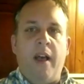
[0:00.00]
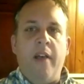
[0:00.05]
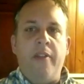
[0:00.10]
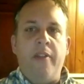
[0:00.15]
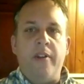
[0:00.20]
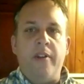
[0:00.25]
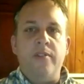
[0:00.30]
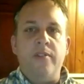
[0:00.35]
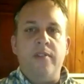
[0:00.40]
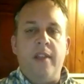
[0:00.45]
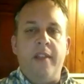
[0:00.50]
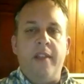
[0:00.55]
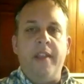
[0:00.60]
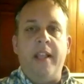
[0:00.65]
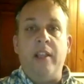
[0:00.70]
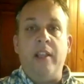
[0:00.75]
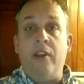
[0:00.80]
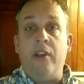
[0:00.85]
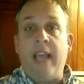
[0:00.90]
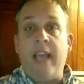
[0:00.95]
others and
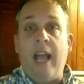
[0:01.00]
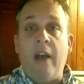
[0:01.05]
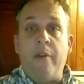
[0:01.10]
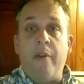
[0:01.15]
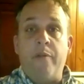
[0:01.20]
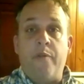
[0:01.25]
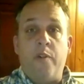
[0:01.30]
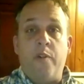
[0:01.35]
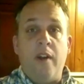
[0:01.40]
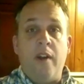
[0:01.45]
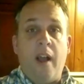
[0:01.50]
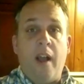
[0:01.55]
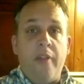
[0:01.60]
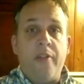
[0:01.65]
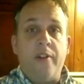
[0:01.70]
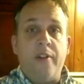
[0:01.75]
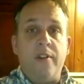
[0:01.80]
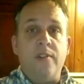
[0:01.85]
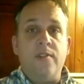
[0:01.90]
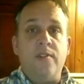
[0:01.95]
they look out for
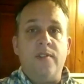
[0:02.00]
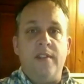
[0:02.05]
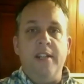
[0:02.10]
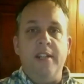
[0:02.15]
others'